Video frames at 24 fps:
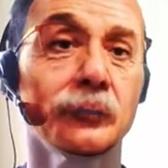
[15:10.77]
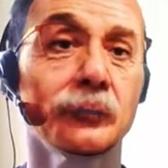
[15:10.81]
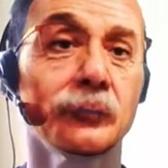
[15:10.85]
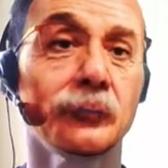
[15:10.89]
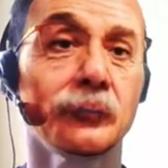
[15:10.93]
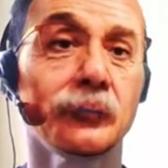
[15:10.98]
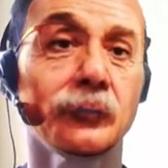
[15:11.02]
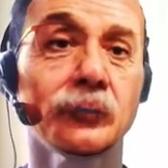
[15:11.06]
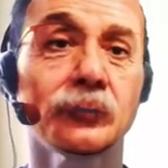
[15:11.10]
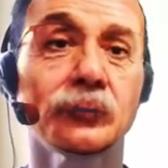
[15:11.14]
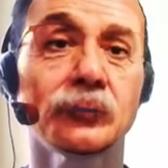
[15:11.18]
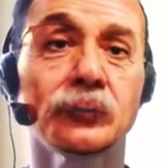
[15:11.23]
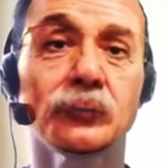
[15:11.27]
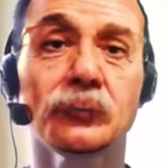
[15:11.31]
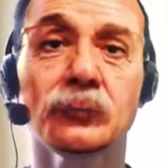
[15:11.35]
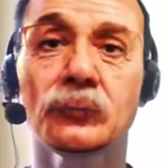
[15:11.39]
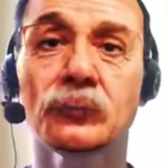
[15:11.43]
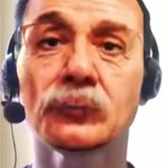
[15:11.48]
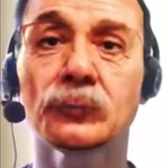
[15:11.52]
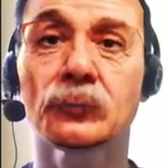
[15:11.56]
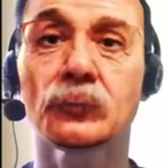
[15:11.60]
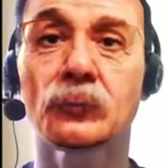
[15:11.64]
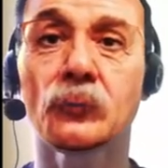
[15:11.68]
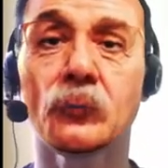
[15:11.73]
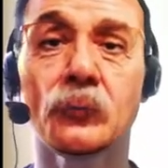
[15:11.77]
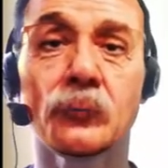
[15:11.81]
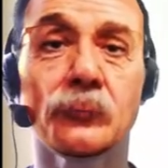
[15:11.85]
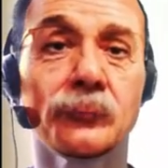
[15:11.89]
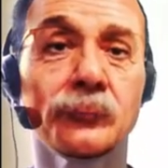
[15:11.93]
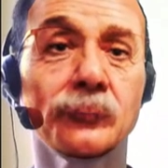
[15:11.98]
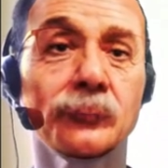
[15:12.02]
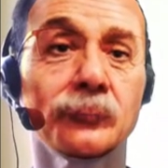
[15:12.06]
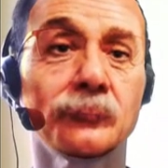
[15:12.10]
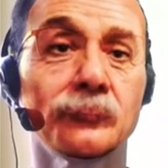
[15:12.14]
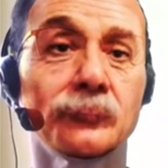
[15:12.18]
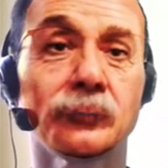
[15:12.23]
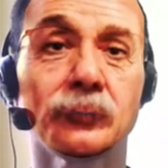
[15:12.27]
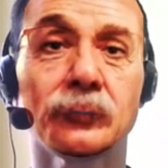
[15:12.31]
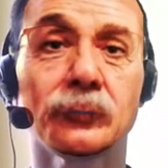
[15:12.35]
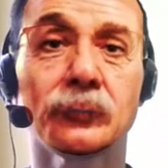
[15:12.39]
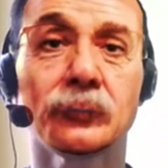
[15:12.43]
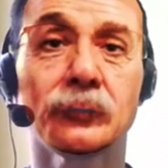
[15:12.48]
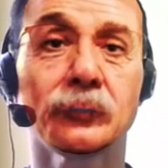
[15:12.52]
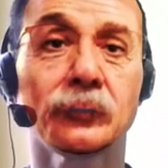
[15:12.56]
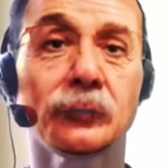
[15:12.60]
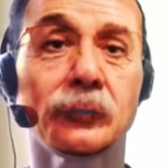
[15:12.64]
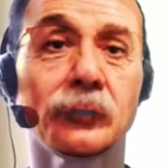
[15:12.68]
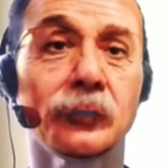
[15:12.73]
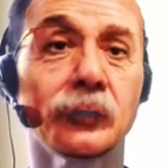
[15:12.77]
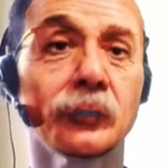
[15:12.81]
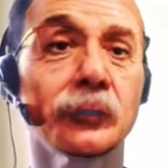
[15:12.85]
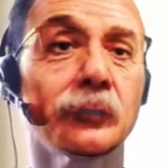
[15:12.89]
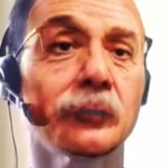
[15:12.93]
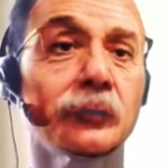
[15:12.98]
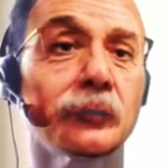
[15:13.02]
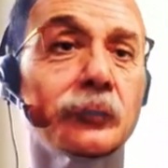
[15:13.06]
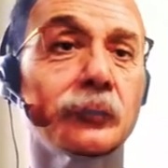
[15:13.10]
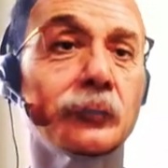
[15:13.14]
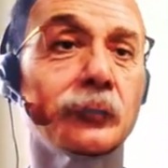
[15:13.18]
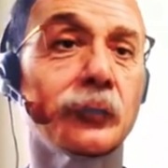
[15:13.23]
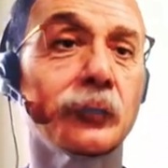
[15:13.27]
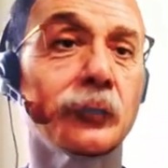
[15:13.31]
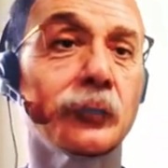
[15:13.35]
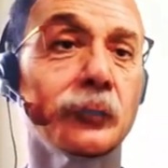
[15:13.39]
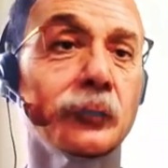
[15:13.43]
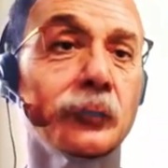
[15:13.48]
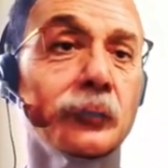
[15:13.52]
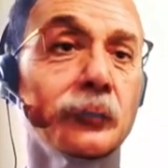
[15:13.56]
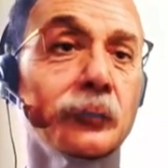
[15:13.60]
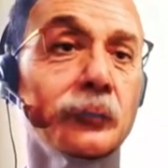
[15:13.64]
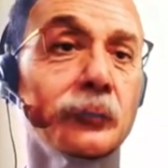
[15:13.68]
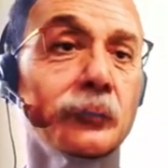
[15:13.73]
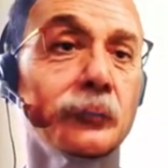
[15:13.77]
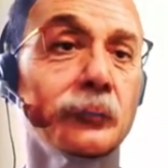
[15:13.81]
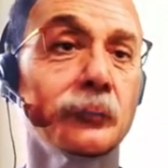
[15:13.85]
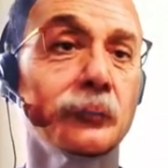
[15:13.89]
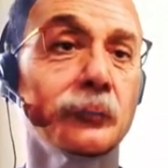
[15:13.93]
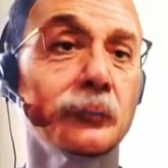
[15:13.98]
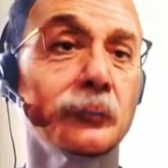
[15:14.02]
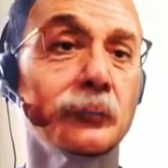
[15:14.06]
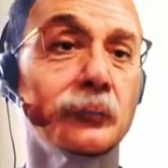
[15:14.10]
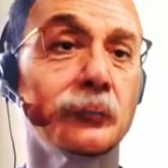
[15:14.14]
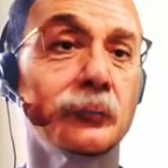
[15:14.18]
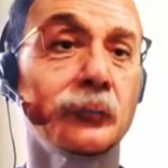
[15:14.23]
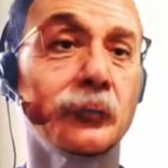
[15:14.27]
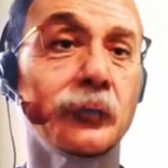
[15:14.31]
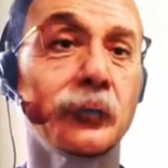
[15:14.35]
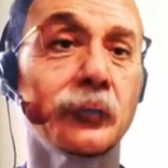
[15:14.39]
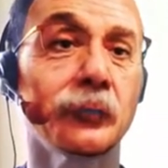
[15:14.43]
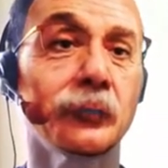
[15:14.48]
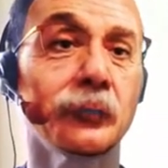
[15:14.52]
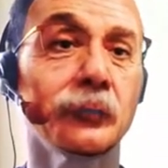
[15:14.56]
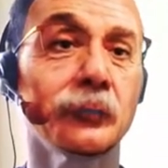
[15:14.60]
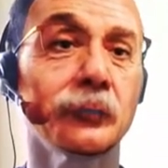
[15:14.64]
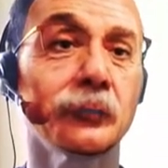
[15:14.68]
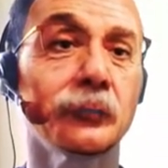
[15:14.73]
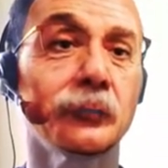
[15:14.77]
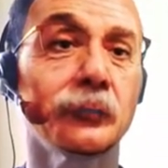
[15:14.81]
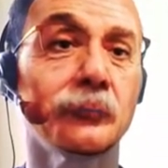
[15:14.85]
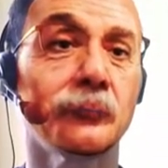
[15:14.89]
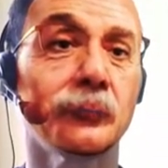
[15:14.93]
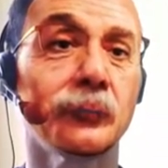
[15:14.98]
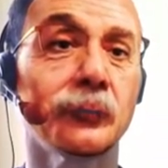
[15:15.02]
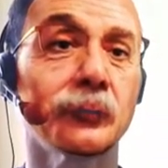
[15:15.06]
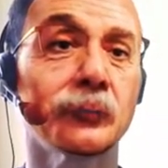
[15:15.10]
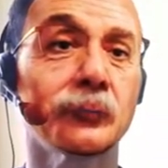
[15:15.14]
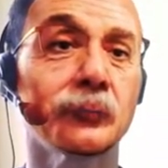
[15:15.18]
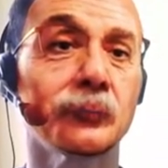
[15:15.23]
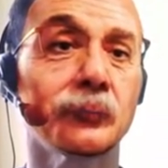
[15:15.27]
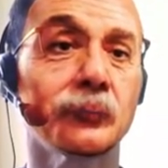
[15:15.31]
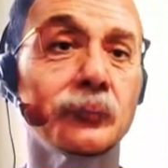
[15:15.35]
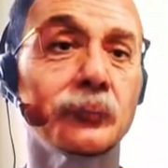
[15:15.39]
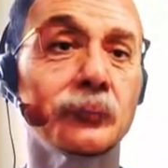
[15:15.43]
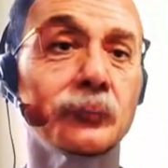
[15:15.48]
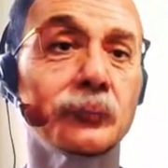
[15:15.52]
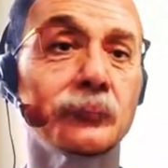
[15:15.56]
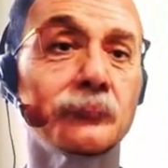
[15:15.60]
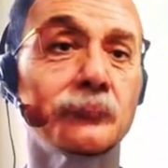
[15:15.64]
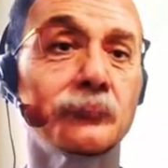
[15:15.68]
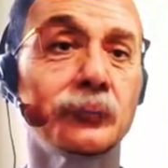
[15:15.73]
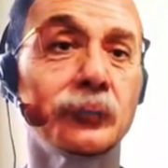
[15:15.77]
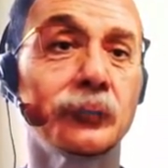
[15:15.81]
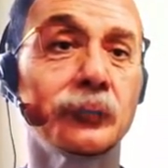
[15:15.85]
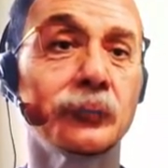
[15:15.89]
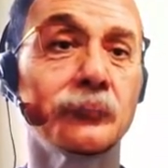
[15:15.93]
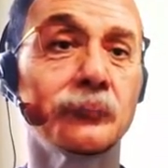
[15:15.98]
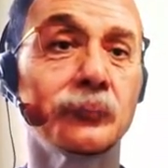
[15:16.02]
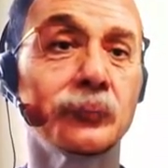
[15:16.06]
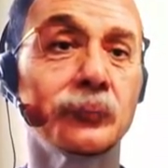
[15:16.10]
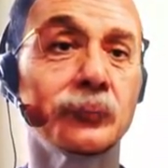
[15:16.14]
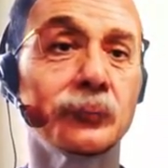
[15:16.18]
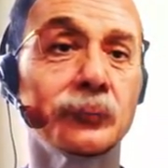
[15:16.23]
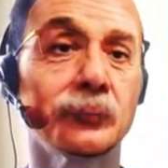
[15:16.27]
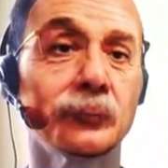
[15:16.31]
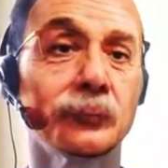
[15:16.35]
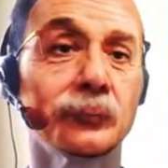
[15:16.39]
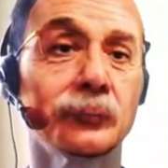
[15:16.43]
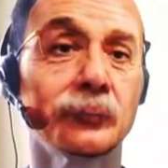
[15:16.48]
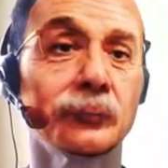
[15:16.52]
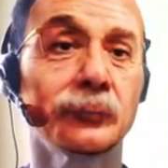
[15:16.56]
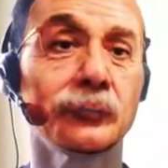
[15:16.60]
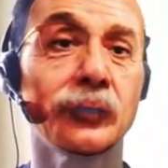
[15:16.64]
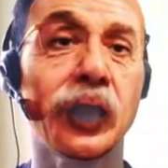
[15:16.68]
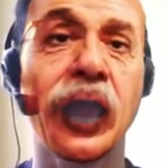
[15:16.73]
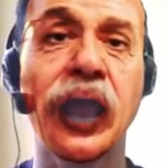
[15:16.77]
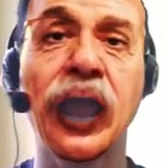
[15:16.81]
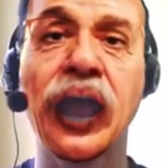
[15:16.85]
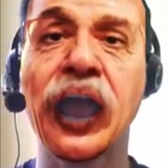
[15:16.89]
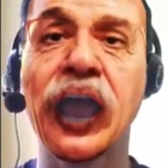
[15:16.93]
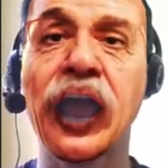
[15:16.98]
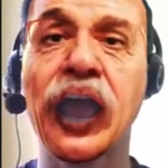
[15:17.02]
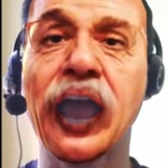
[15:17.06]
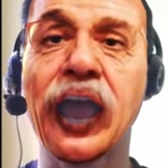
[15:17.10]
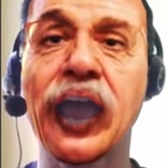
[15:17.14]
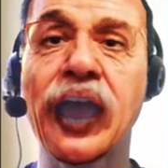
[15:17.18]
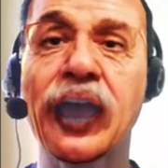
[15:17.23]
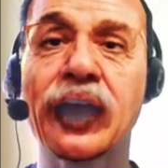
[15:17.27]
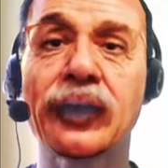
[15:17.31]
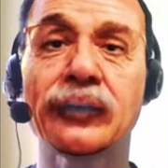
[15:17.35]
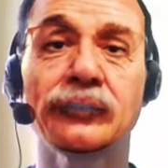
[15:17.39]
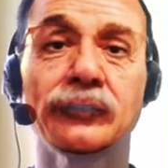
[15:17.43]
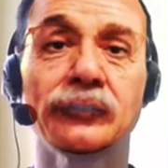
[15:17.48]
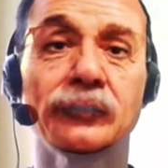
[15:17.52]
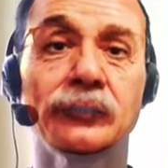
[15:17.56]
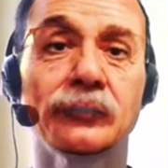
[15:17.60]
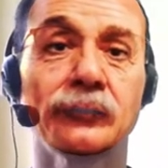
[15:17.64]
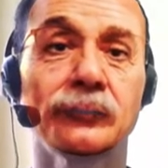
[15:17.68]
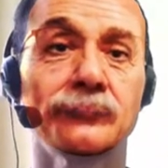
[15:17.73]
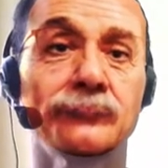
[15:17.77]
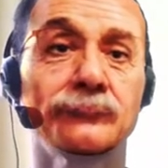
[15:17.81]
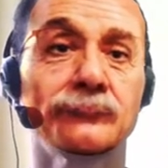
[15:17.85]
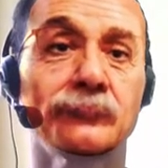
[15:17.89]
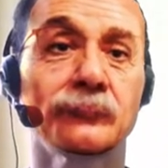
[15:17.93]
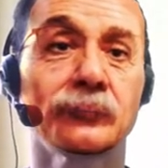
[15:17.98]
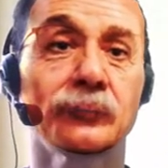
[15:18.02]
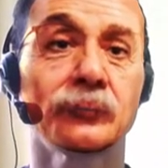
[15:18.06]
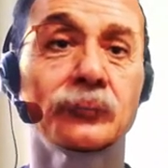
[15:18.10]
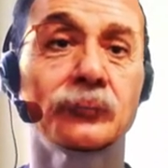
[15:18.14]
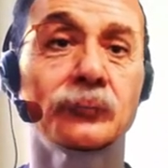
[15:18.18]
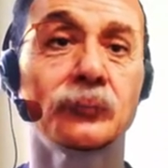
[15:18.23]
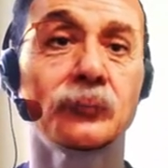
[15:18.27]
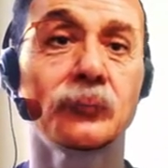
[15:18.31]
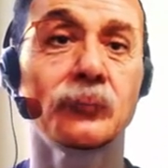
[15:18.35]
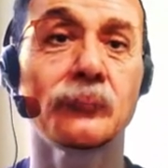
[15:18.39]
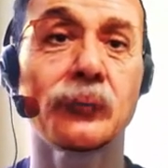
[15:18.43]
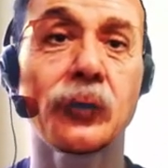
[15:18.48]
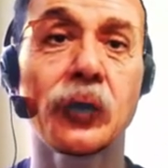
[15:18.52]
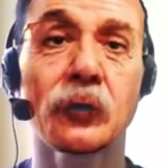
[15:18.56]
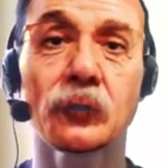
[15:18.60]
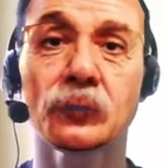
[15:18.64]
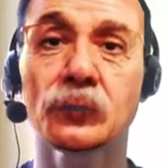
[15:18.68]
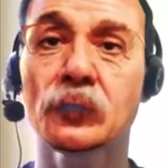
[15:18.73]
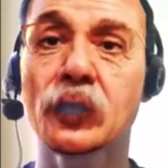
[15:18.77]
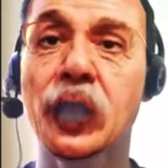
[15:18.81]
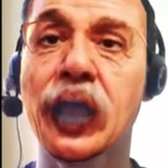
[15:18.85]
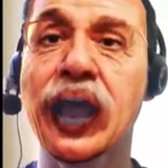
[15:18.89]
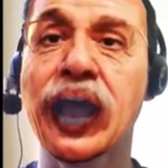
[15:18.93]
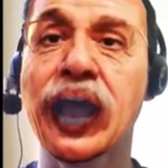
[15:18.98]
texture is gone, but this case is not. I think it depends on the blend mode. And draw mouse